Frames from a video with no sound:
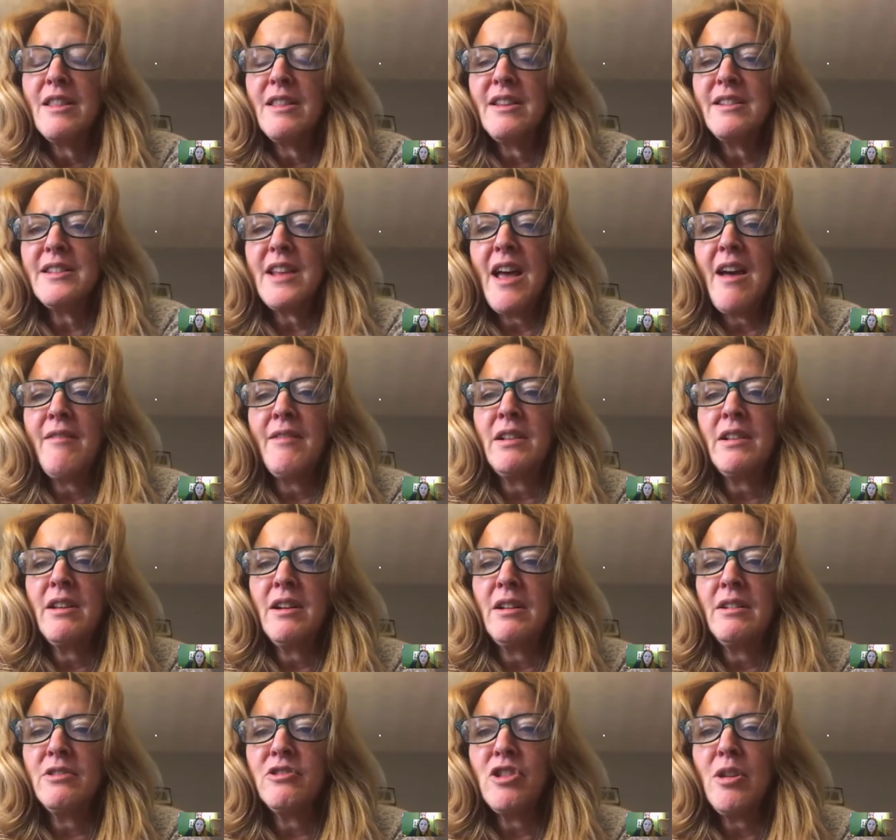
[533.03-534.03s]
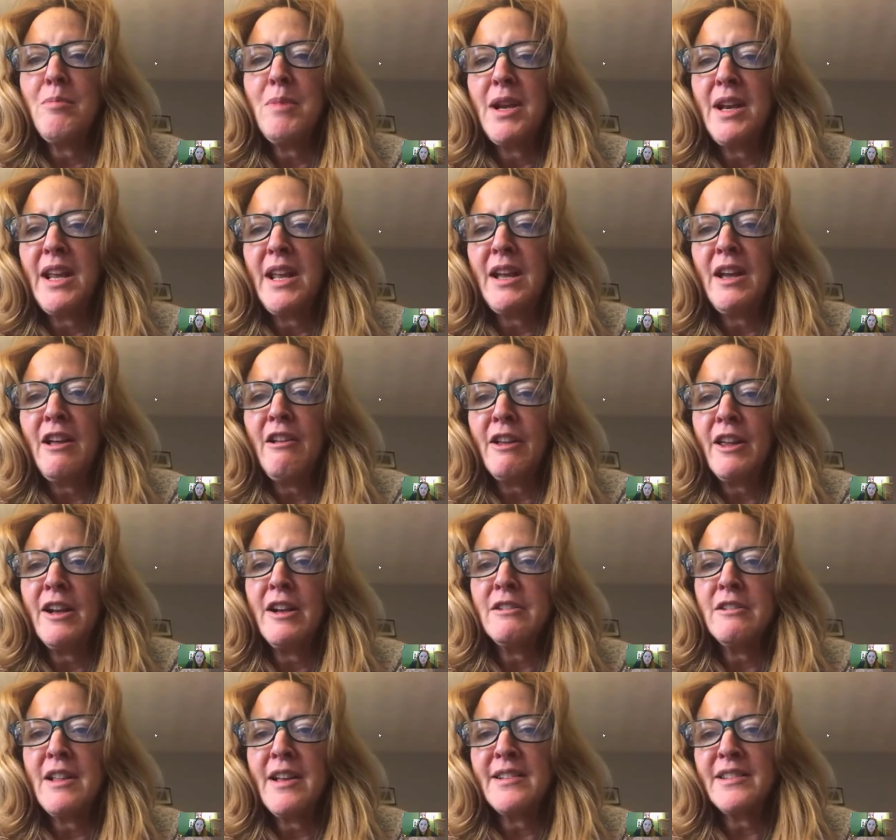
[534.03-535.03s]
Let's have a little chimney. I'll
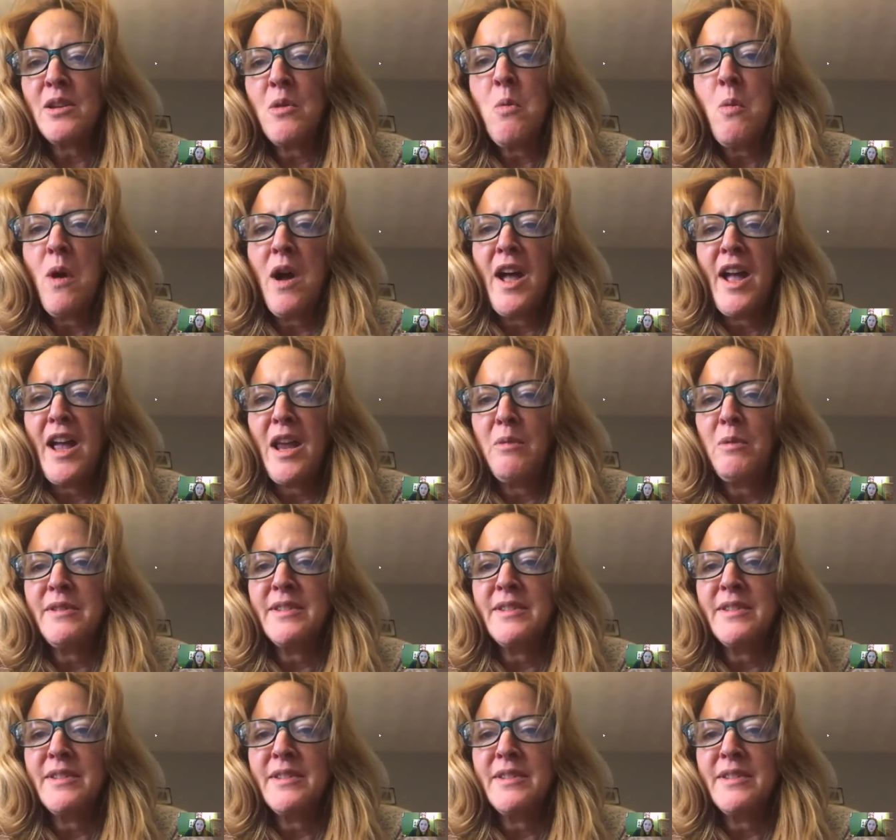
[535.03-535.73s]
get a glass of wine.